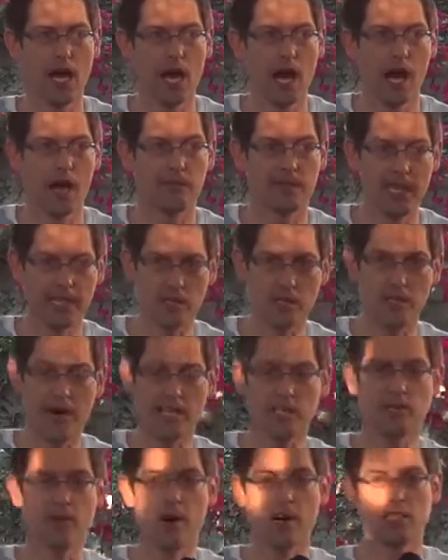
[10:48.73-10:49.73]
Um, take the
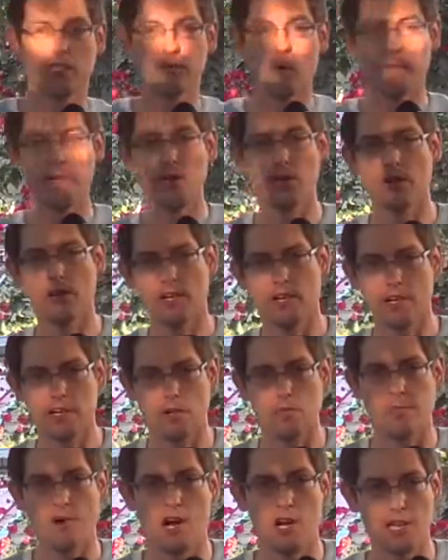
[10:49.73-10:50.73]
best parts of what we
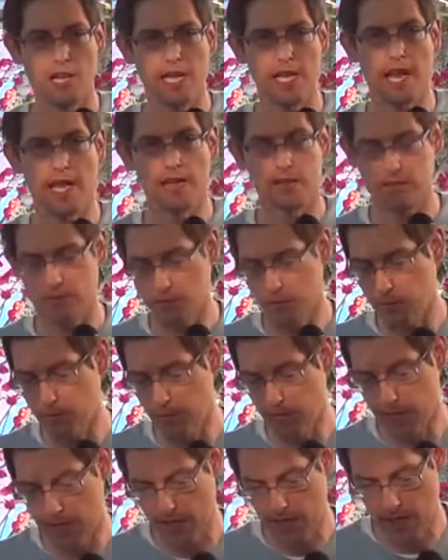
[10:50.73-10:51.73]
learned and parlay that into something
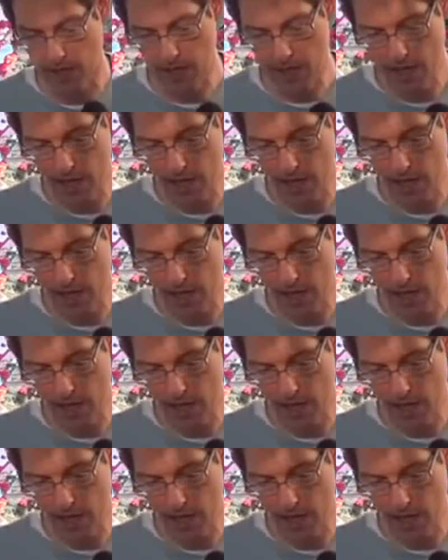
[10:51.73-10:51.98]
big.